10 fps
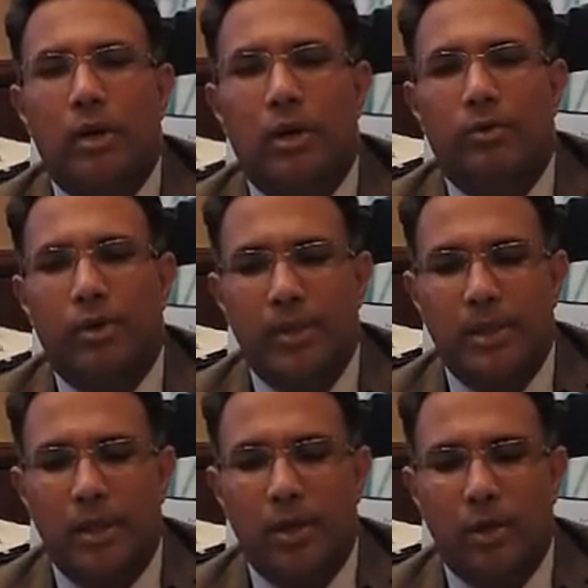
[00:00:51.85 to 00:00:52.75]
from a
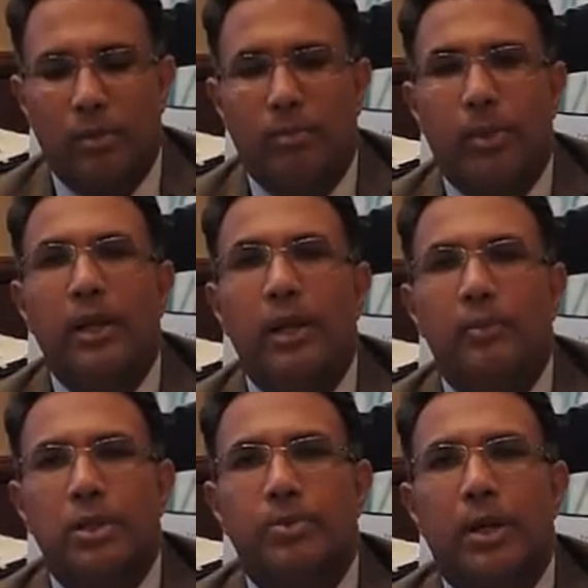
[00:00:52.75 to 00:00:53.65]
secure printing
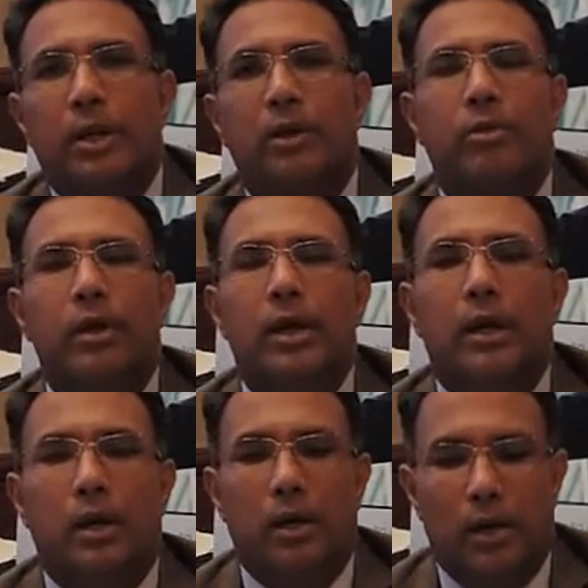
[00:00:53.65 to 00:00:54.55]
perspective,
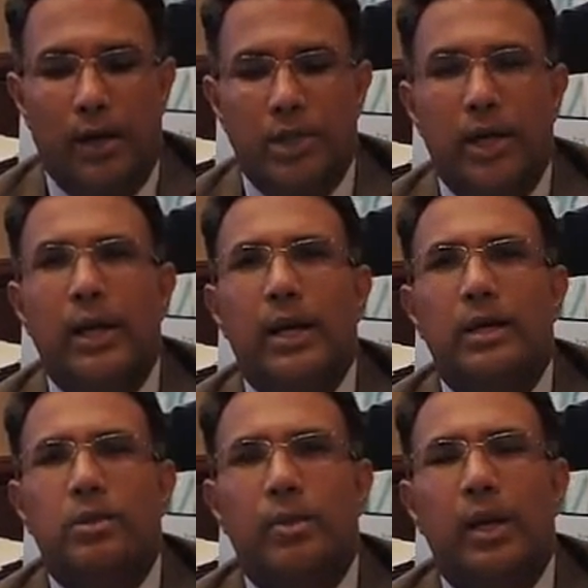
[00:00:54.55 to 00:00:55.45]
HID
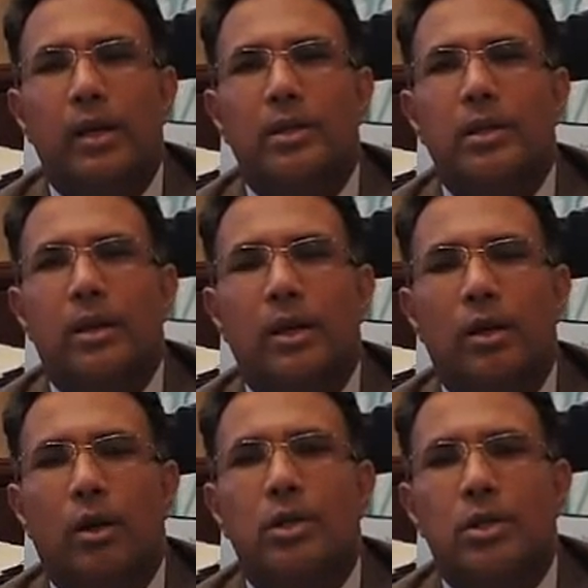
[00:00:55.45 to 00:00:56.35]
has very recently
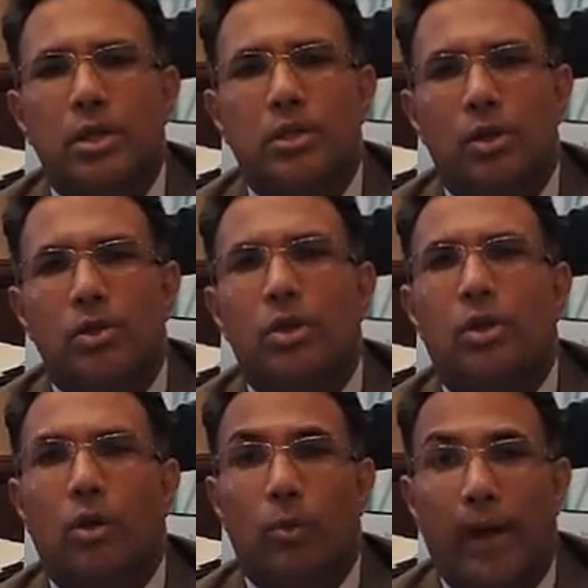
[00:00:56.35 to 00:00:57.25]
launched a solution
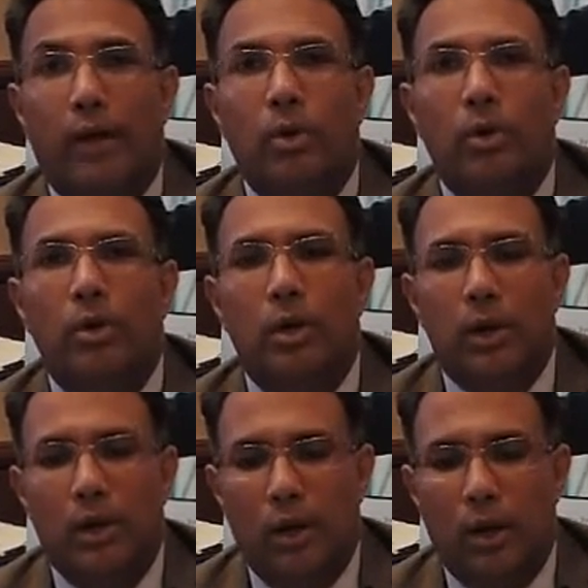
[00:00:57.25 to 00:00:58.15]
called Vango.
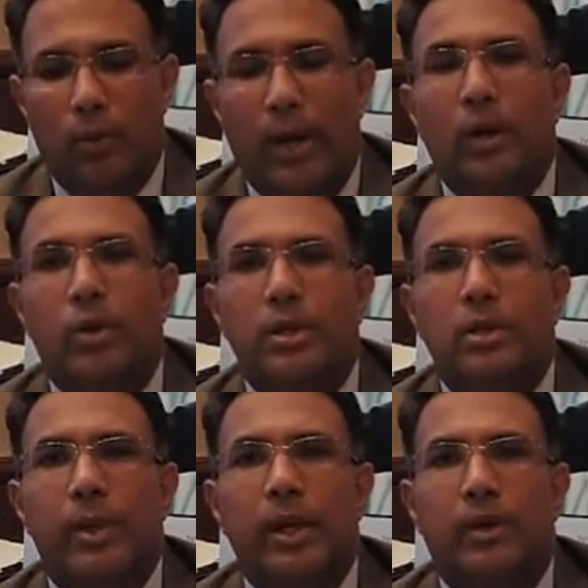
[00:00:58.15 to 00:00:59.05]
Now Vango is a
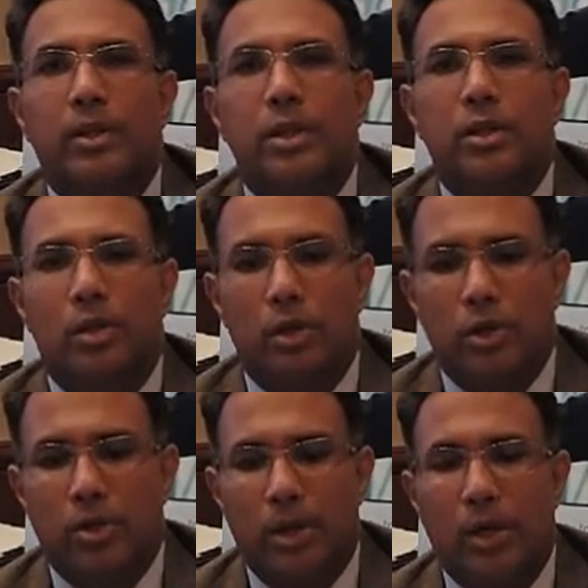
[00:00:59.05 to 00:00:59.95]
very interesting
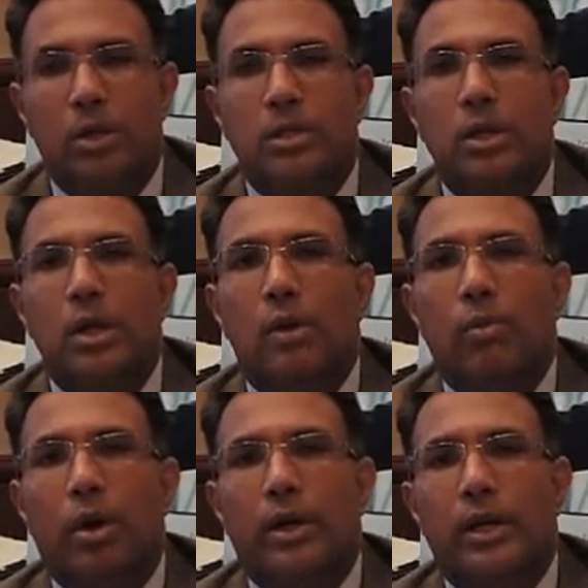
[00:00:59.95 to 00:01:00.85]
solution because
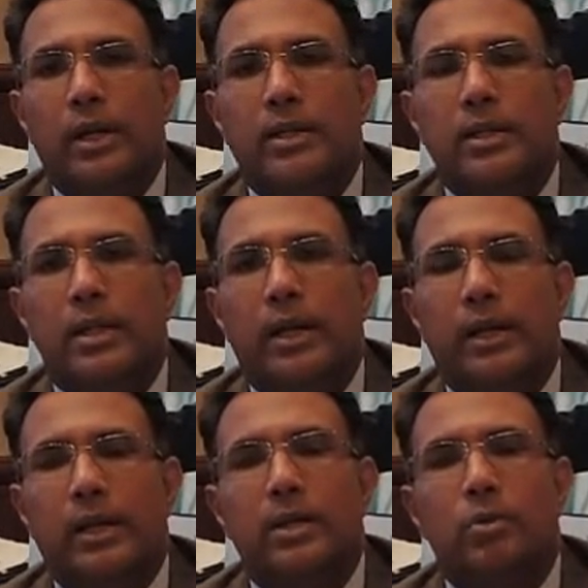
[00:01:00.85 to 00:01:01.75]
what it does is that it
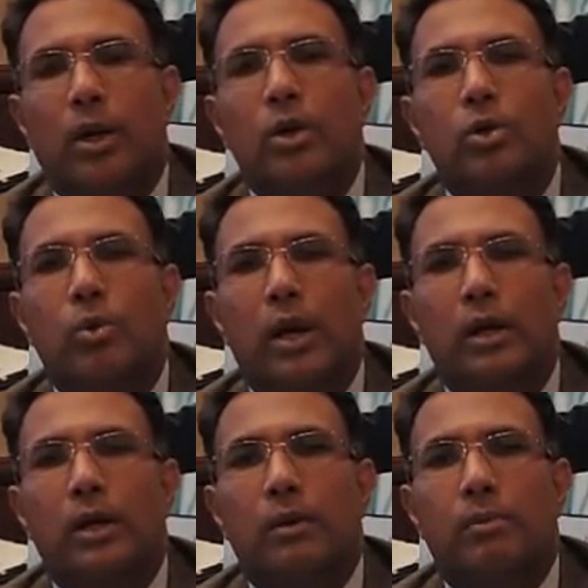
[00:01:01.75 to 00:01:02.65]
does
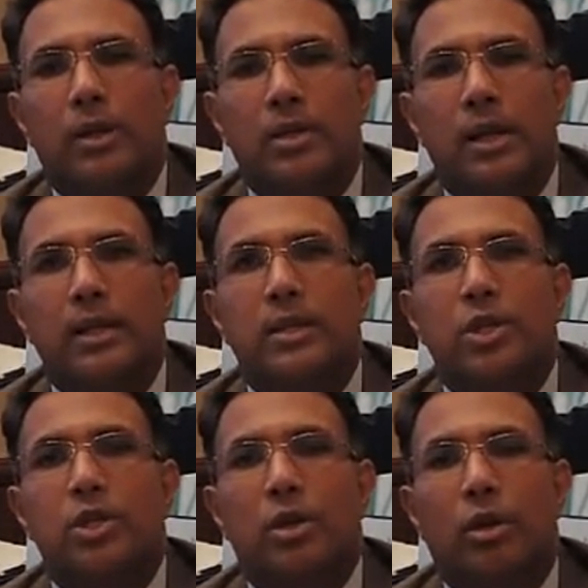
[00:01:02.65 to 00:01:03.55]
one-to-one
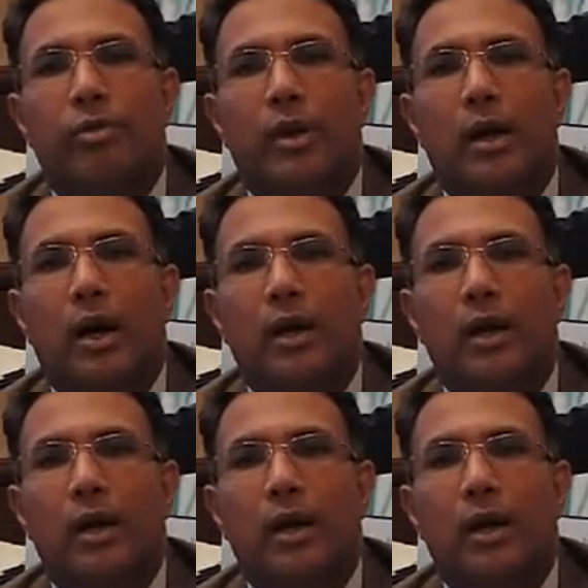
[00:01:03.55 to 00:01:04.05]
personalization of a card,